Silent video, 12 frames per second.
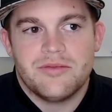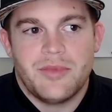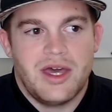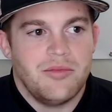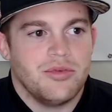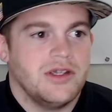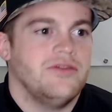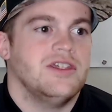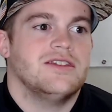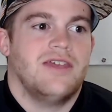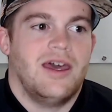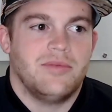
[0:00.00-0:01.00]
My
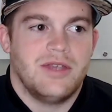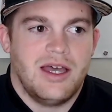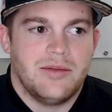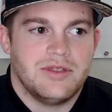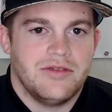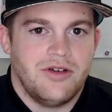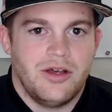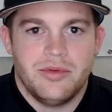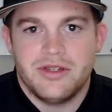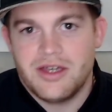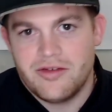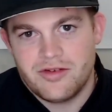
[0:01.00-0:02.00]
previous laptops have all
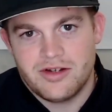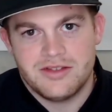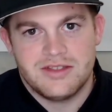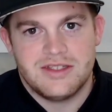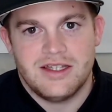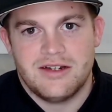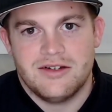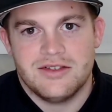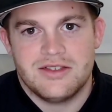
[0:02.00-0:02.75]
been covered in stickers.